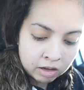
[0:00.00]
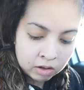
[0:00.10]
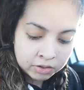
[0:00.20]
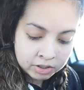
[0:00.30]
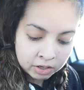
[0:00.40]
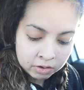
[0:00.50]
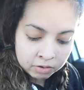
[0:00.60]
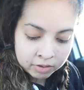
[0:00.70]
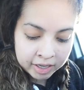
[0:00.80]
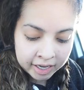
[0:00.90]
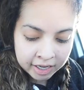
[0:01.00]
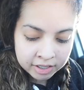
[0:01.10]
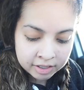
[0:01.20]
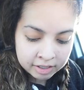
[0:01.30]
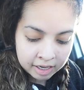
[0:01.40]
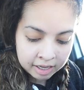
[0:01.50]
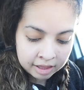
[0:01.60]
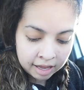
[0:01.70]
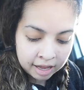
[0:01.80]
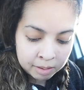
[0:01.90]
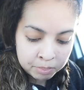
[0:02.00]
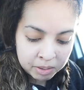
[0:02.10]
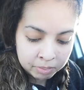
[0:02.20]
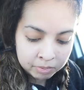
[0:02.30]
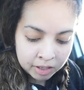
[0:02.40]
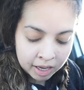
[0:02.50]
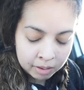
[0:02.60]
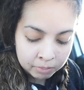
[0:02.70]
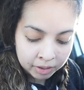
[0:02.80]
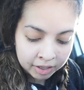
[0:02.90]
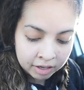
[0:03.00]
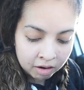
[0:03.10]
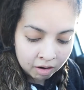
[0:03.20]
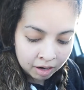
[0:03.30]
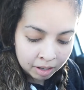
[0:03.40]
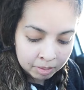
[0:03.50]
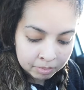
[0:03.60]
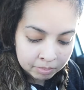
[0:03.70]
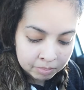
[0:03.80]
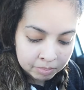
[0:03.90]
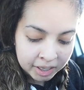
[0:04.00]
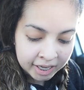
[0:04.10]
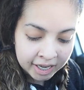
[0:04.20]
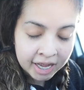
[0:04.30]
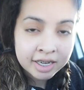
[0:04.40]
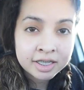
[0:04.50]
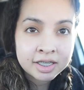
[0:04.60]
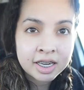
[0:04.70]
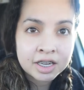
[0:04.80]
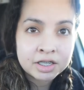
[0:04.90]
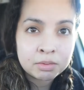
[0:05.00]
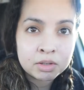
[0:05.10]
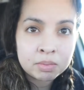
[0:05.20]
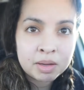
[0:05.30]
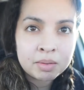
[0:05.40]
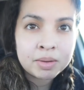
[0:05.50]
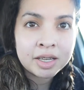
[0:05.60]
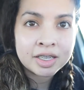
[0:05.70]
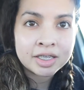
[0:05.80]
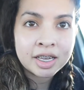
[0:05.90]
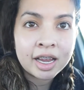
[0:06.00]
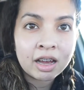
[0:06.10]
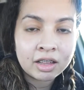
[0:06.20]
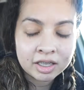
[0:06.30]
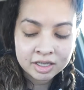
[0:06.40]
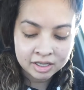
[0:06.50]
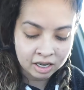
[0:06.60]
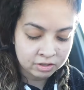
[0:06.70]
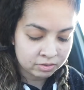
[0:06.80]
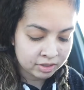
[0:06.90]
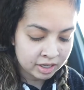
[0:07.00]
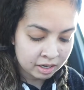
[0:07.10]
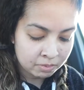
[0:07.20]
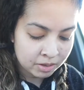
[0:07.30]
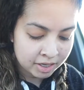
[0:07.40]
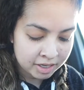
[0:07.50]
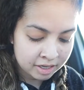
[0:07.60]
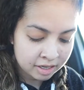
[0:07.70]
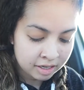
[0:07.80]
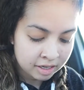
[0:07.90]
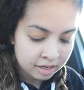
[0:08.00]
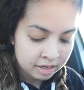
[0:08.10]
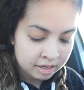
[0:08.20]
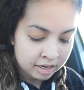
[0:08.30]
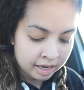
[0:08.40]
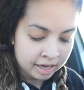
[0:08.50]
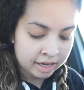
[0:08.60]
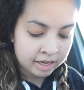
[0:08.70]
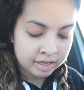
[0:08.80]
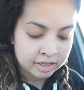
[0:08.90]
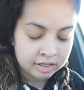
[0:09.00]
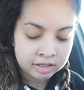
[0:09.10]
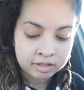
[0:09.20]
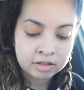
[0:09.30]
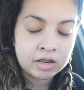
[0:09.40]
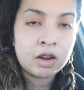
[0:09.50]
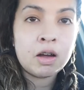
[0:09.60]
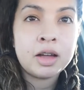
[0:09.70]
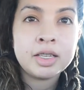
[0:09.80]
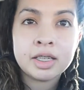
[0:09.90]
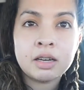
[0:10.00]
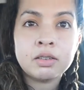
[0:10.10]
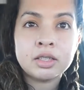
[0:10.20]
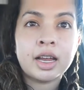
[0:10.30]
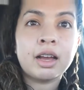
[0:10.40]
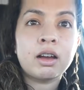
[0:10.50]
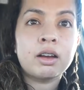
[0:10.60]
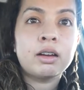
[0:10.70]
Also, can I just say that people at work are being kind of sketchy with me because I got the schedule that I wanted, and you know, I said it's like